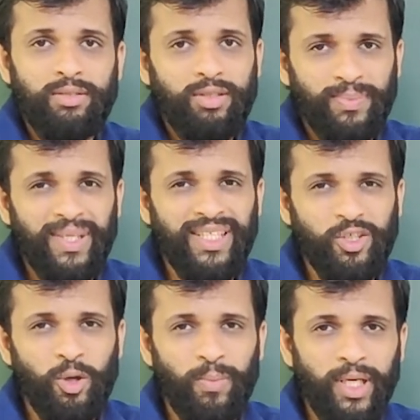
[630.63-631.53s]
It might just
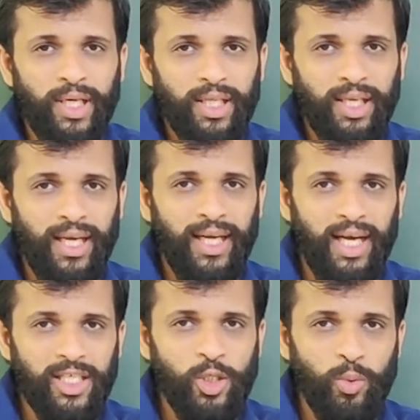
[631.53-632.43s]
complicate the
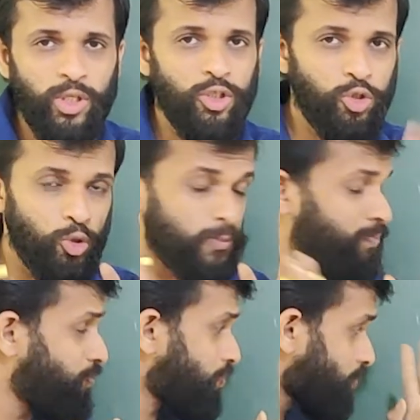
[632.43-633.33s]
entire situation. So
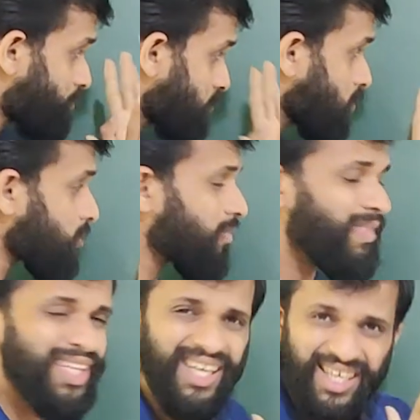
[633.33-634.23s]

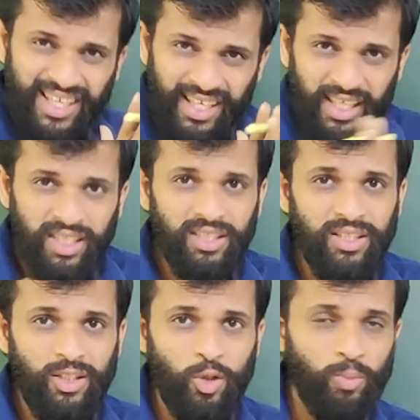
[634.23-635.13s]
currently
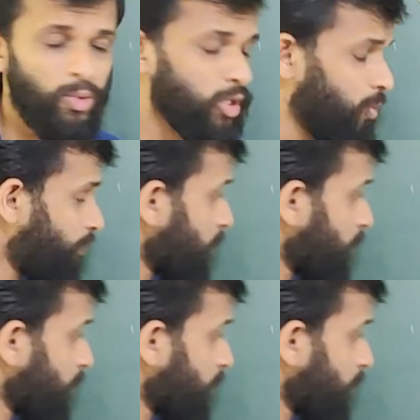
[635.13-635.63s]
don't bother.